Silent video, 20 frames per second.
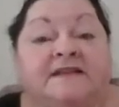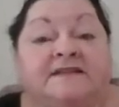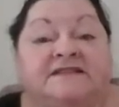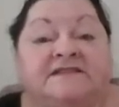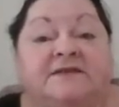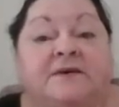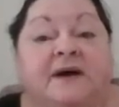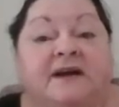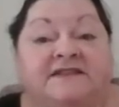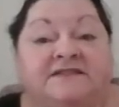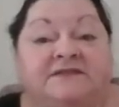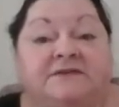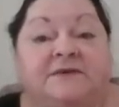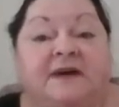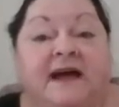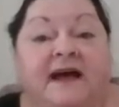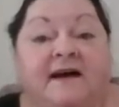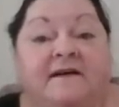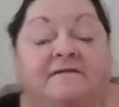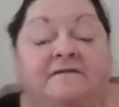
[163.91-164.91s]
So I do
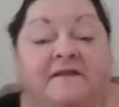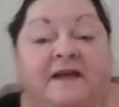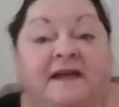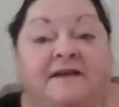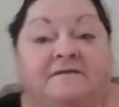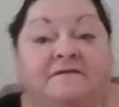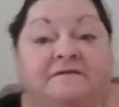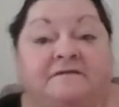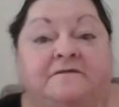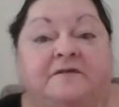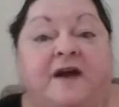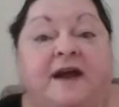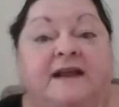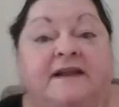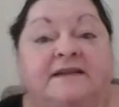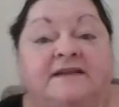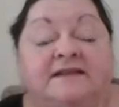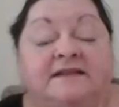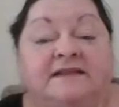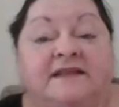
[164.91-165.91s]
have a
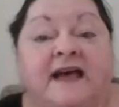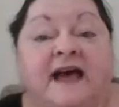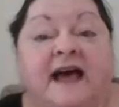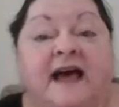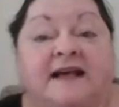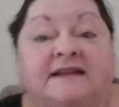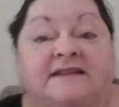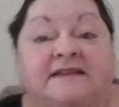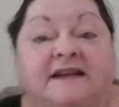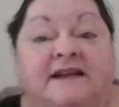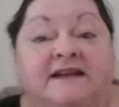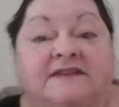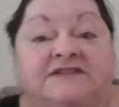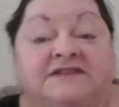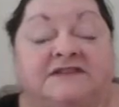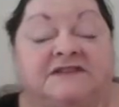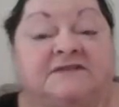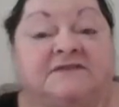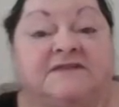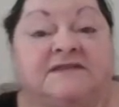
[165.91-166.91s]
friend that
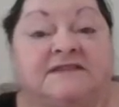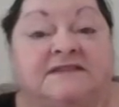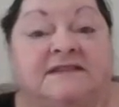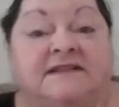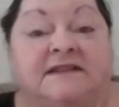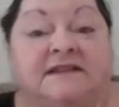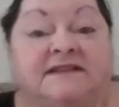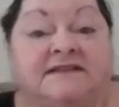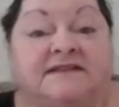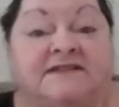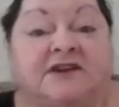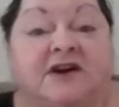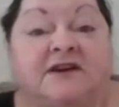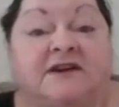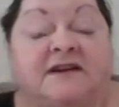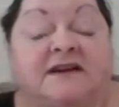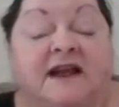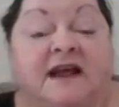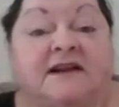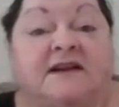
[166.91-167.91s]
just recently
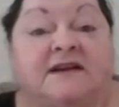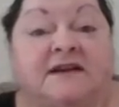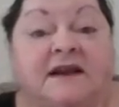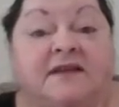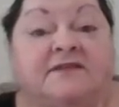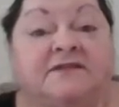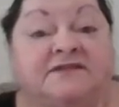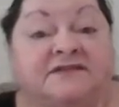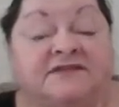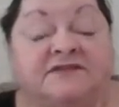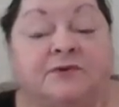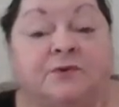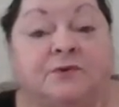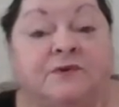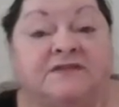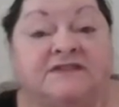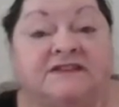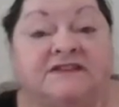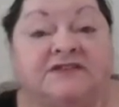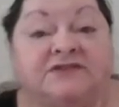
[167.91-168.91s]
started at another
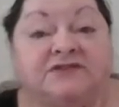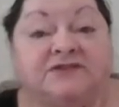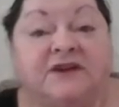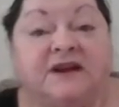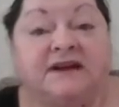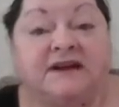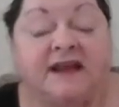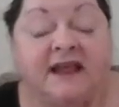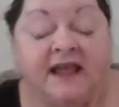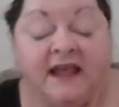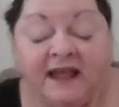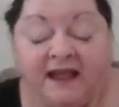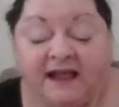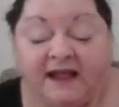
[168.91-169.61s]
school district,